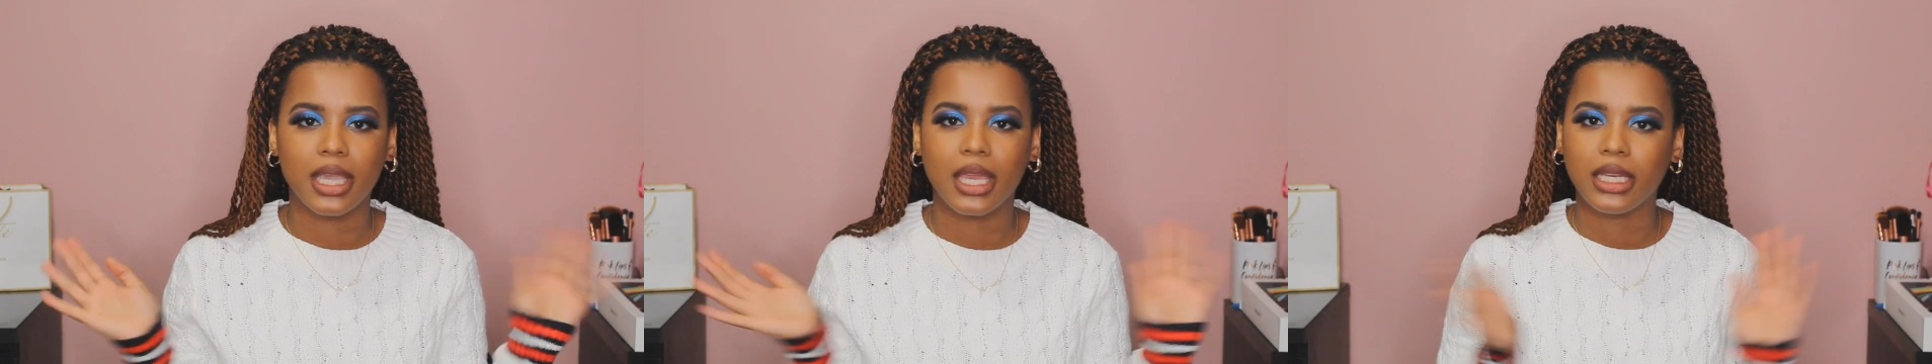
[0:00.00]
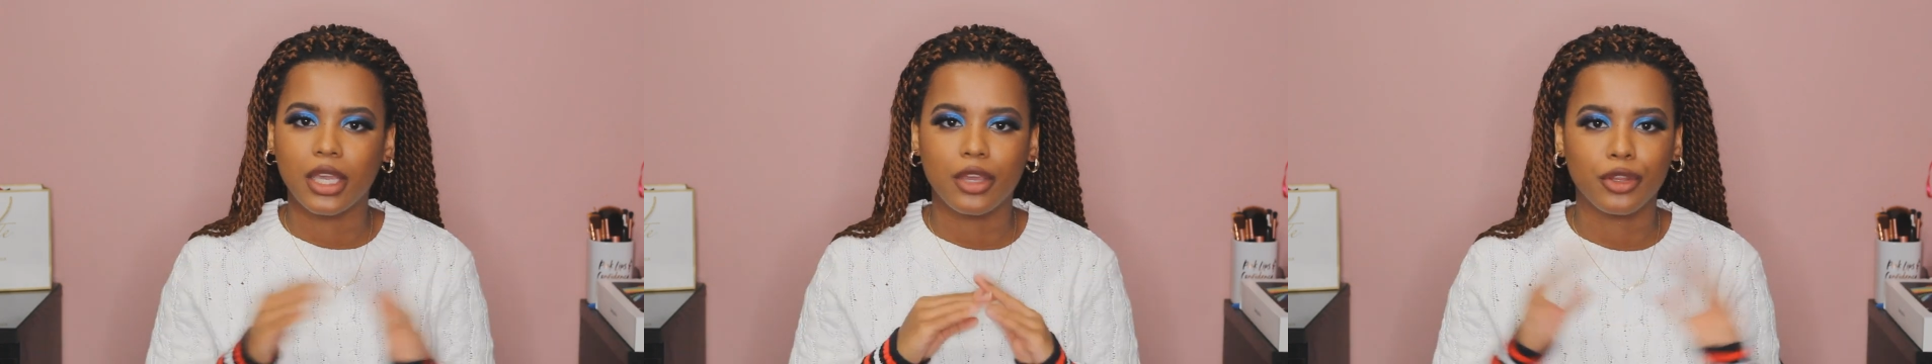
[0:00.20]

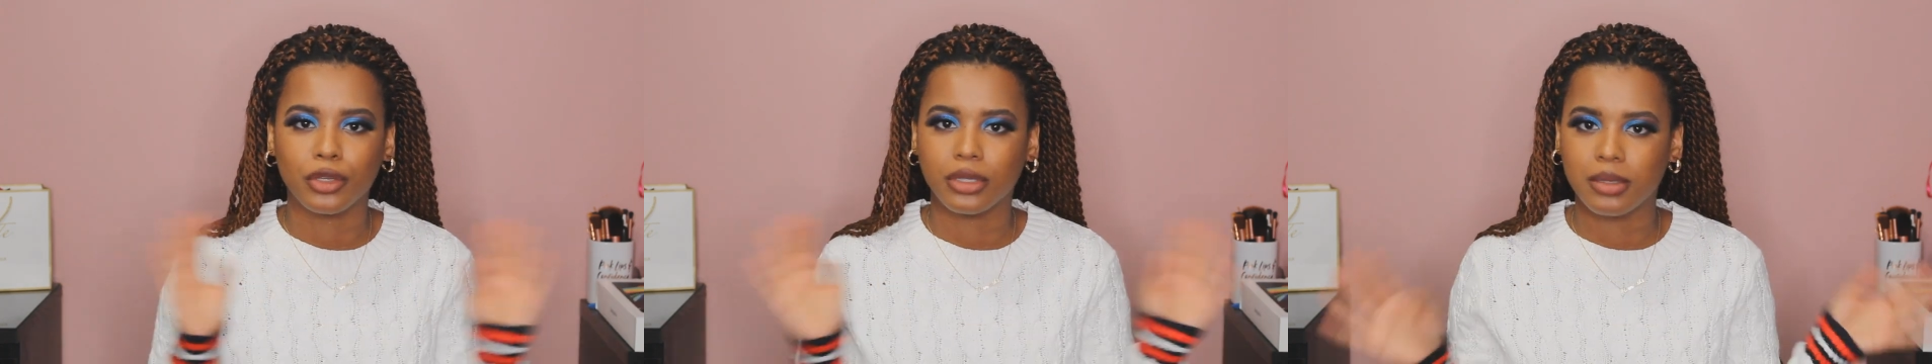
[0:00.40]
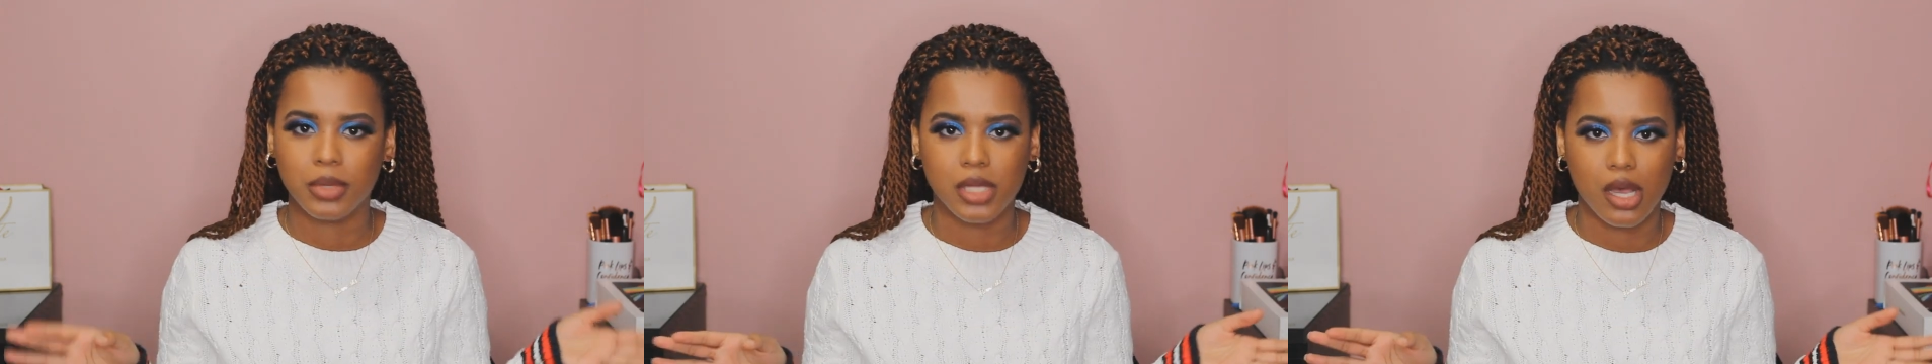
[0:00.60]
any other
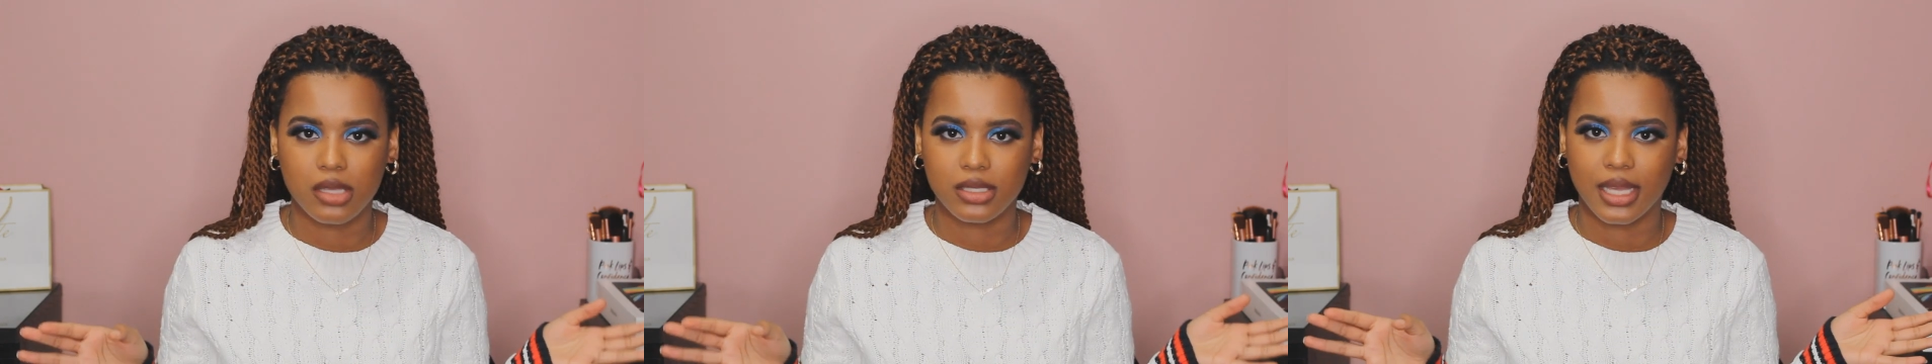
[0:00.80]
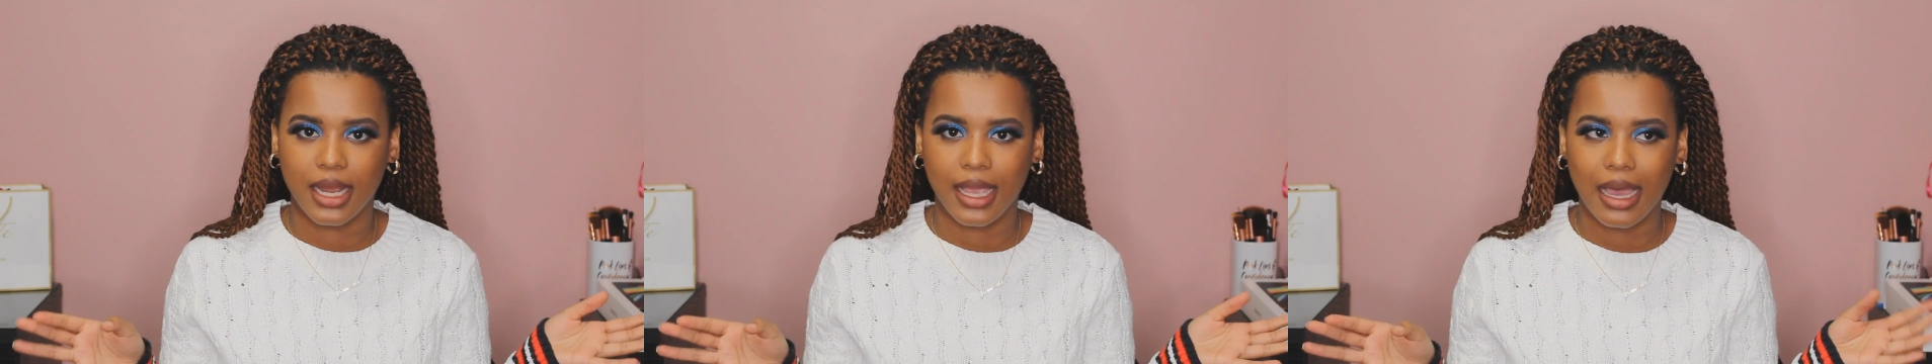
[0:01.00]
lip
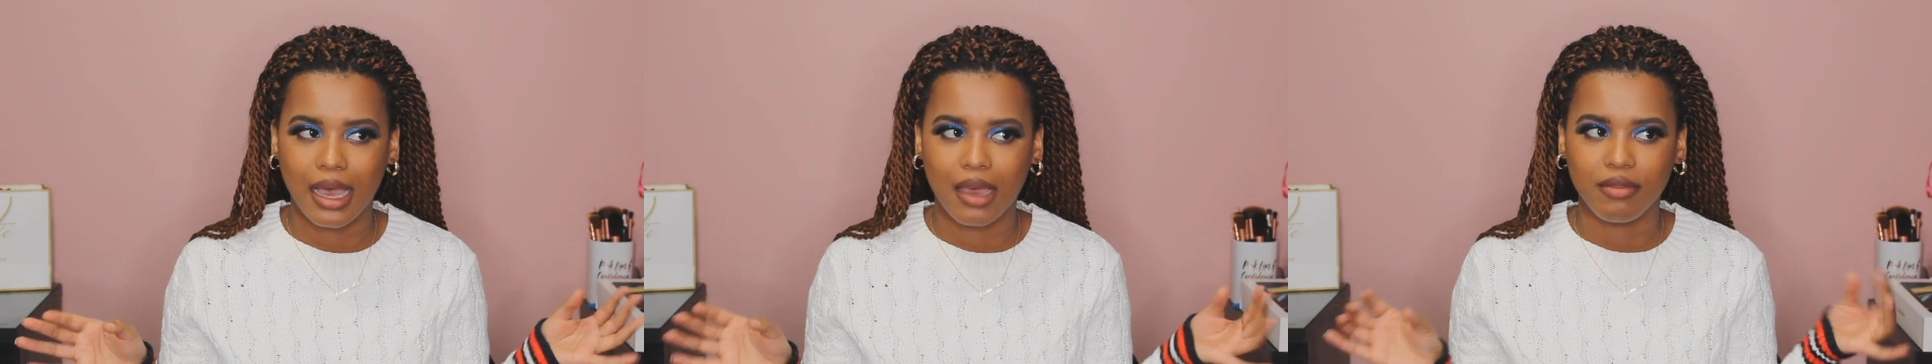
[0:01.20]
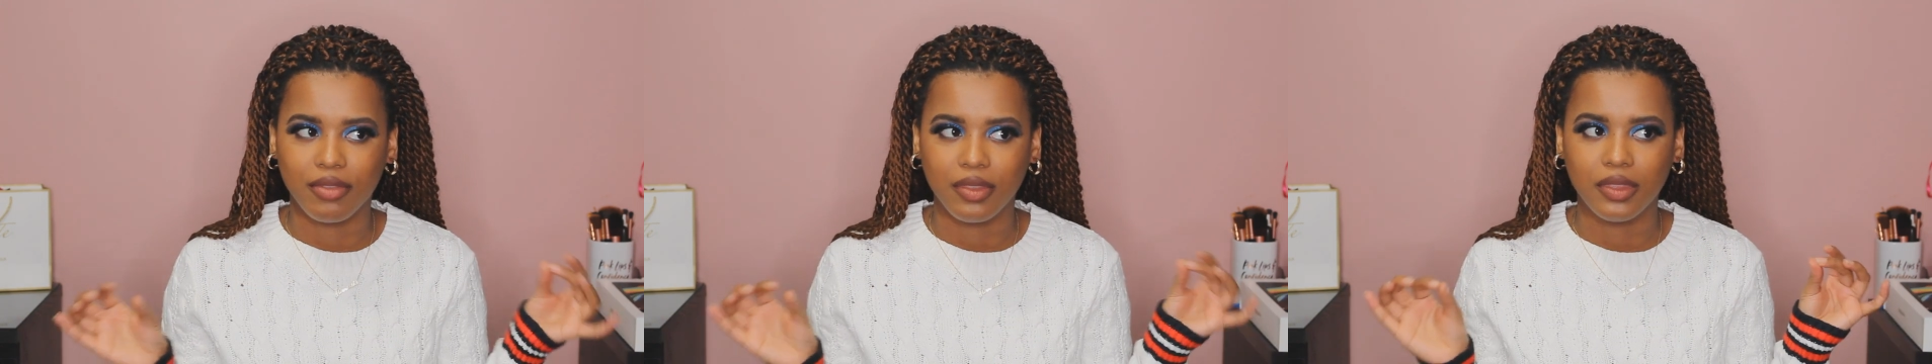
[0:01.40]
gloss that I
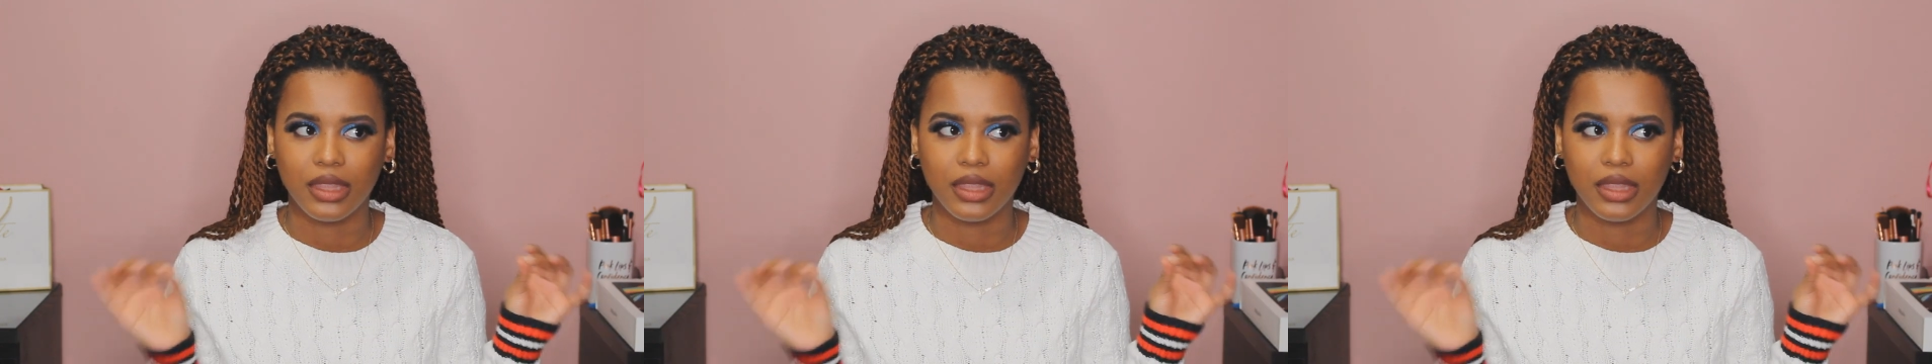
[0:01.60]
have.